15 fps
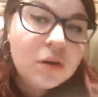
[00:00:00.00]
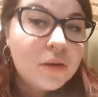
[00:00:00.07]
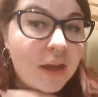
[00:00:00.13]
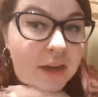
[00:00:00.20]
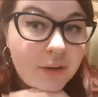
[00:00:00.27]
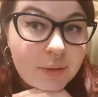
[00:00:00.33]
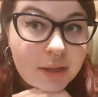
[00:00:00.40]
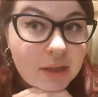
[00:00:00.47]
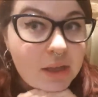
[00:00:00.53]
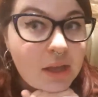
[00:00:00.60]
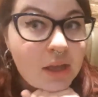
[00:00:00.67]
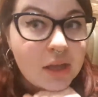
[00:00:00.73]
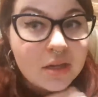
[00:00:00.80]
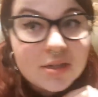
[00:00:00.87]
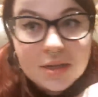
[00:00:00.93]

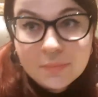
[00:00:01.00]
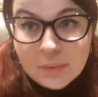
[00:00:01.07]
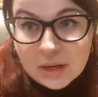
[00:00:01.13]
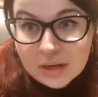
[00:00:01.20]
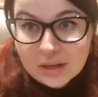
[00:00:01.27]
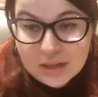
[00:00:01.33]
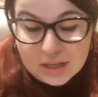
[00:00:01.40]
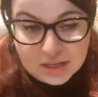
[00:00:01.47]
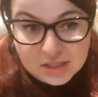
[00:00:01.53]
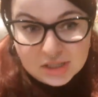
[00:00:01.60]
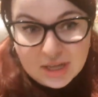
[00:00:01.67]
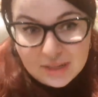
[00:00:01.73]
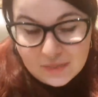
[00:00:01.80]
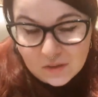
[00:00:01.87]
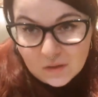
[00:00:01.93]
Anyway, dump our
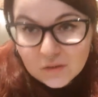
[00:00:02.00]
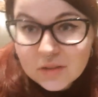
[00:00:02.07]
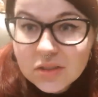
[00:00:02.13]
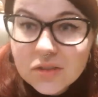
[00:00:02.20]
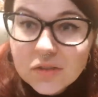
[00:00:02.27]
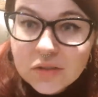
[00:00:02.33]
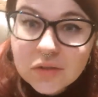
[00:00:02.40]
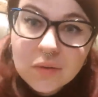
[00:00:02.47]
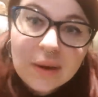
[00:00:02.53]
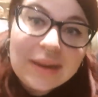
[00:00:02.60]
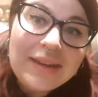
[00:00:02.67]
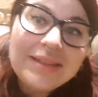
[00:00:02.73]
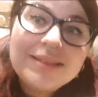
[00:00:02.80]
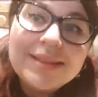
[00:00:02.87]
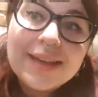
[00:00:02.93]
luggage and then go
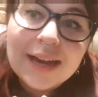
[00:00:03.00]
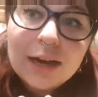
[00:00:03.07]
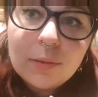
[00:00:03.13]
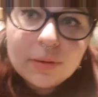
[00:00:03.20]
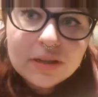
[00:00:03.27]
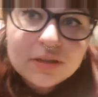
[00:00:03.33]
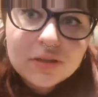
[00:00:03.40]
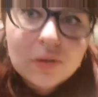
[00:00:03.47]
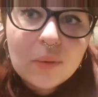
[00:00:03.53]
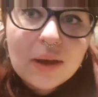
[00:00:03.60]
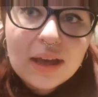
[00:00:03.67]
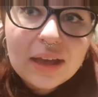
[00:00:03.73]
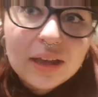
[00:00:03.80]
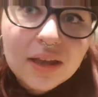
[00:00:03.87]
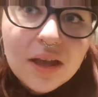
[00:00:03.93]
straight to the Albert
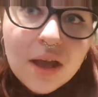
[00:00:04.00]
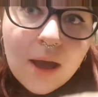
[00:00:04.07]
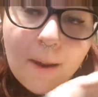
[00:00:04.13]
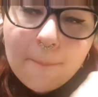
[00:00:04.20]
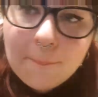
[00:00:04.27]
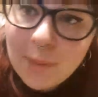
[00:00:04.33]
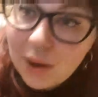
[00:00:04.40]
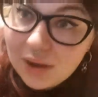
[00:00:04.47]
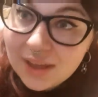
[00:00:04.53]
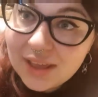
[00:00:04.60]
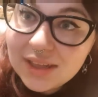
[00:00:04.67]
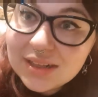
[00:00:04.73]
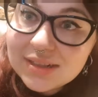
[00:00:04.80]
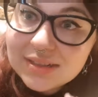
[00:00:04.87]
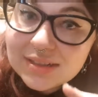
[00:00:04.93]
Square
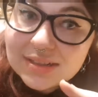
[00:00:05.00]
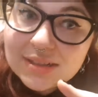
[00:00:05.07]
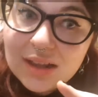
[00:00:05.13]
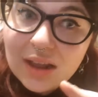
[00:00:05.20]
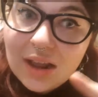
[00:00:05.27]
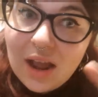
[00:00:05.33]
markets.